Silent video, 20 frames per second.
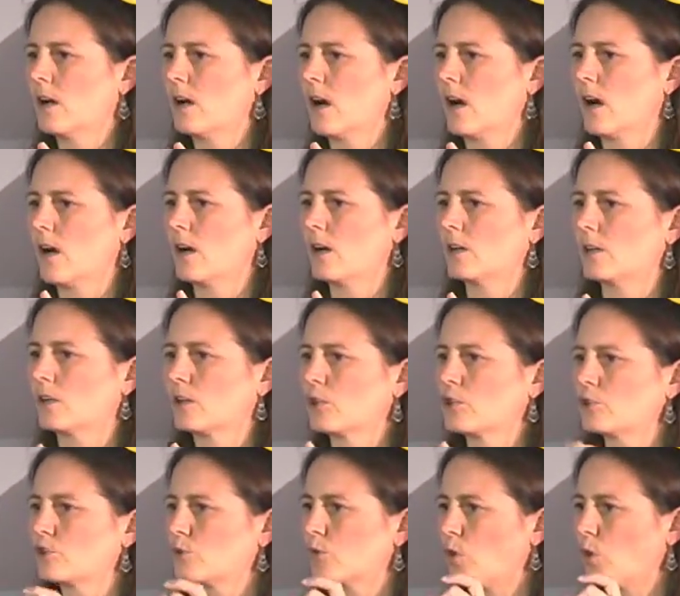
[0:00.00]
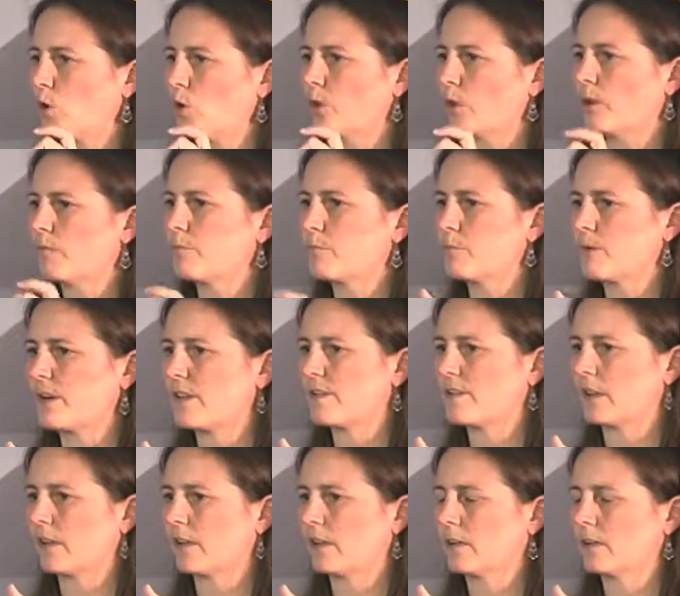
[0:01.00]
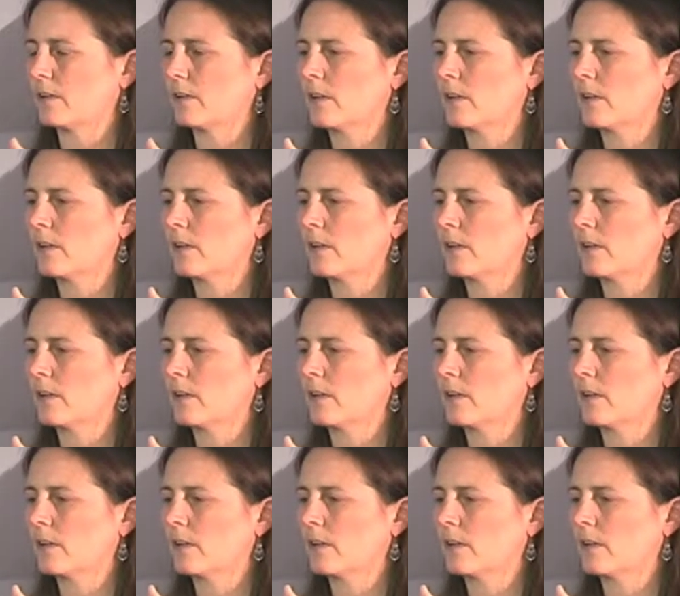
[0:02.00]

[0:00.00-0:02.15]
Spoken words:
control of breathing.